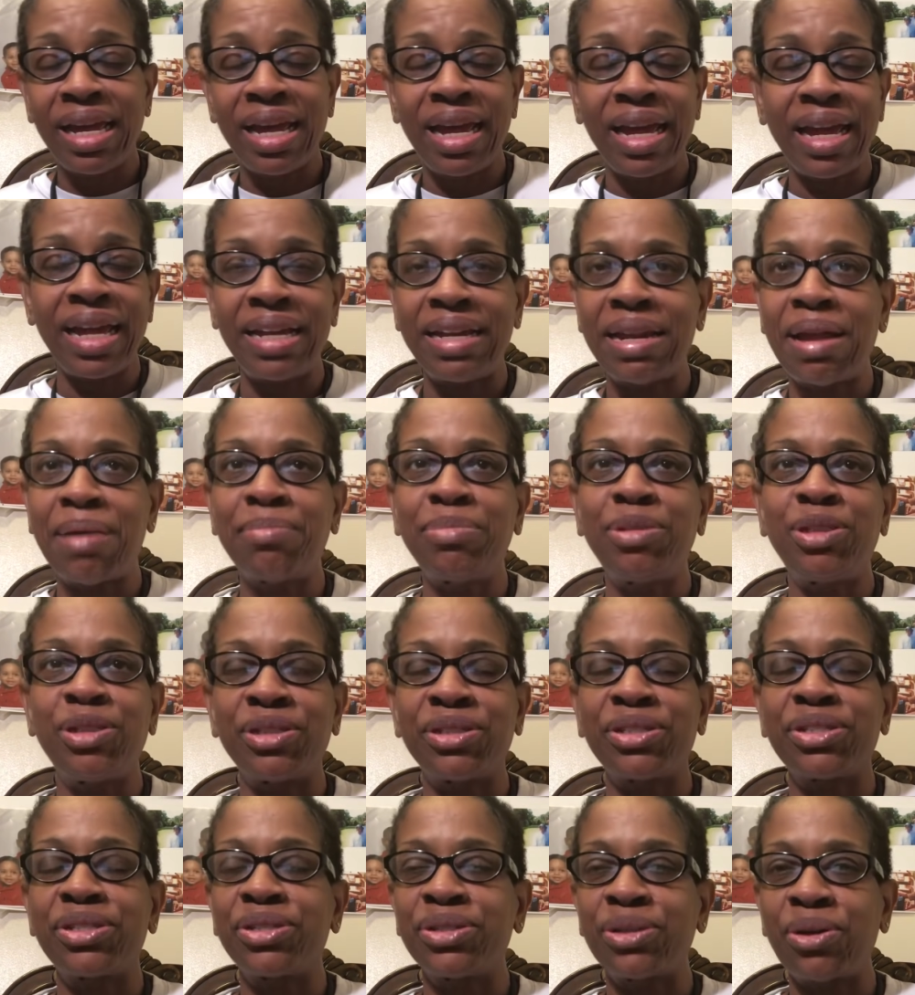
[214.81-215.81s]
And I'm
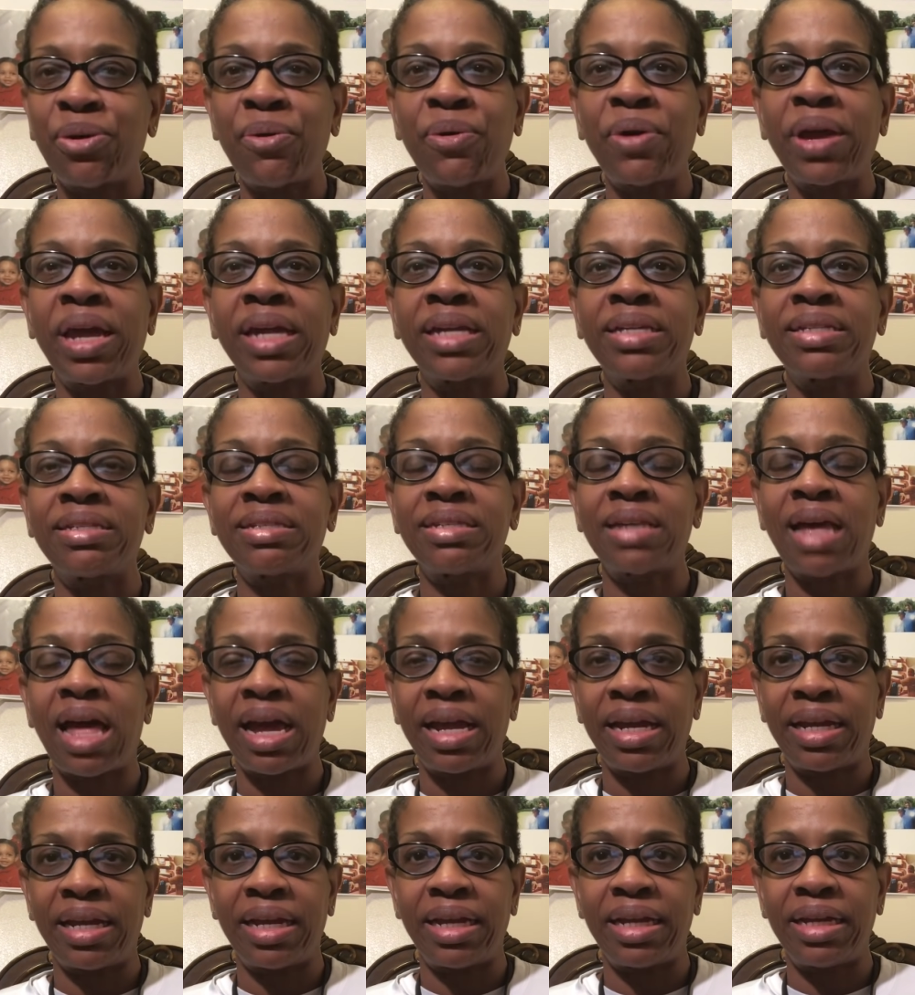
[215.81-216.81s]
just so
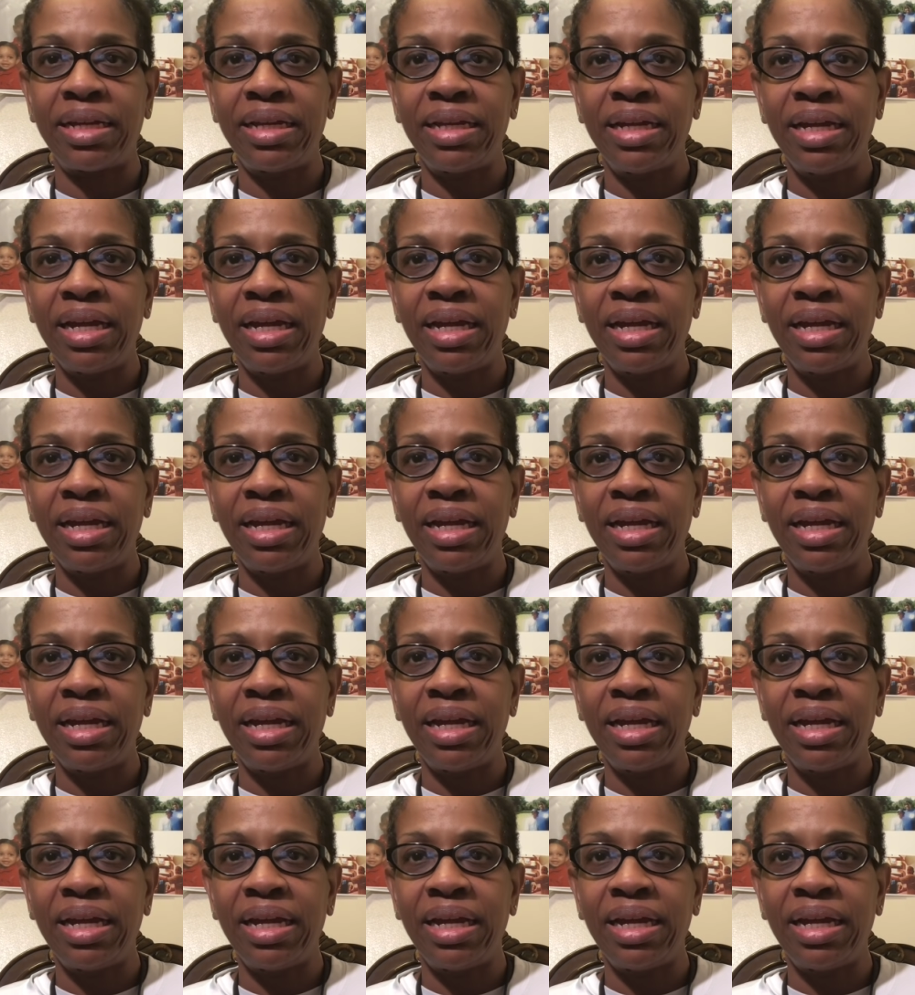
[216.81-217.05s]
excited.